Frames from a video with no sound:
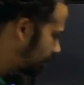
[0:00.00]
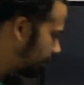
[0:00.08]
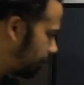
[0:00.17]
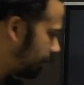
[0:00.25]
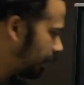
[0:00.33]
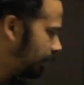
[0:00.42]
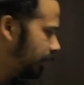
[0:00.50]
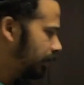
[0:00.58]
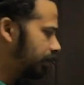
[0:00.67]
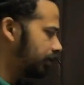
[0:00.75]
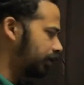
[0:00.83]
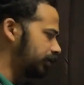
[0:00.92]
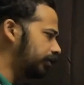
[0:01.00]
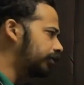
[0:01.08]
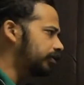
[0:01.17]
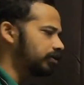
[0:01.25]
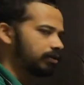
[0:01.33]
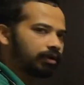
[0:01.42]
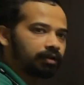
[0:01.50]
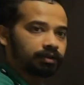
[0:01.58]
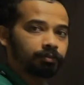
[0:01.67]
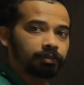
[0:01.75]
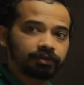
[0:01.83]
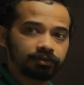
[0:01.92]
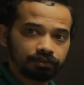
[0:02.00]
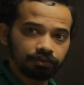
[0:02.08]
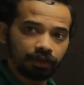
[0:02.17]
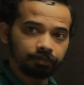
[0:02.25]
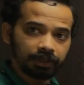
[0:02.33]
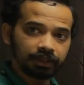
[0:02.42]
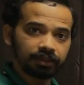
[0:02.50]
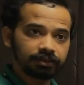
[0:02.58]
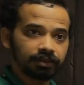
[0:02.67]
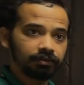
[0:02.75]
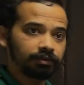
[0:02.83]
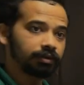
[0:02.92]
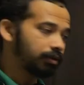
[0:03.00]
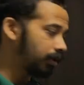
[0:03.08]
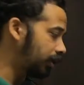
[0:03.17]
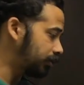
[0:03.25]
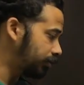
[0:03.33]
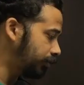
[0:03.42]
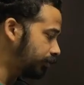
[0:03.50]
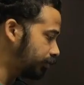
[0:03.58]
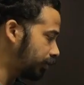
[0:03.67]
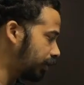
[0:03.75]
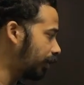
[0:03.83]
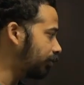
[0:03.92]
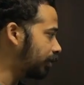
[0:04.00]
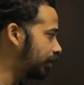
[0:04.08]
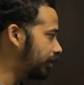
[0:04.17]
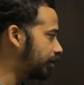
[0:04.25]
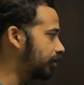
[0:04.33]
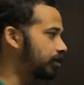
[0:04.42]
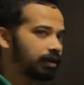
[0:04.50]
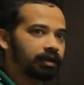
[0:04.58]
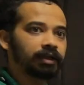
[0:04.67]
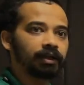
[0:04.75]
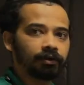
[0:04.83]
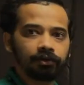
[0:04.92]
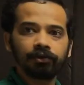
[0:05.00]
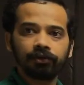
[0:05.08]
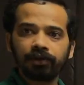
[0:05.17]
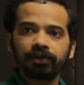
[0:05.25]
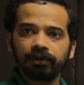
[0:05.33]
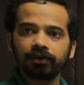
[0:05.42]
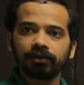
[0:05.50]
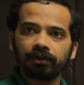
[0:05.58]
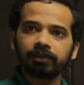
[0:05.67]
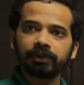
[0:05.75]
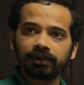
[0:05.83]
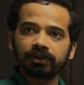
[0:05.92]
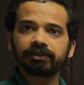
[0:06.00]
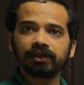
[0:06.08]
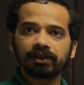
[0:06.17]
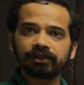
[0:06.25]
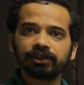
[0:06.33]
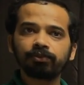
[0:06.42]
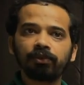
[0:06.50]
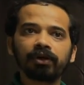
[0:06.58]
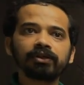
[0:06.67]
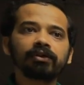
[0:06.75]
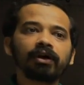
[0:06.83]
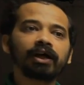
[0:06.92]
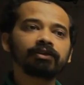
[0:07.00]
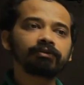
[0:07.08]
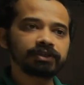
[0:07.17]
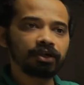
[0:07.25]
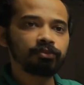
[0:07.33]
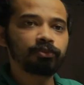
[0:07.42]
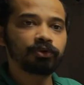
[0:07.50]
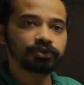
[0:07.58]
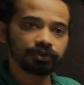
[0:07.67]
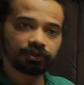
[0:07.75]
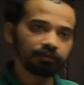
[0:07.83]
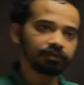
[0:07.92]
apply conservation law only. But to apply conservation law also, you should have clear-cut idea. I mean, it's a rigid body. You always have motion off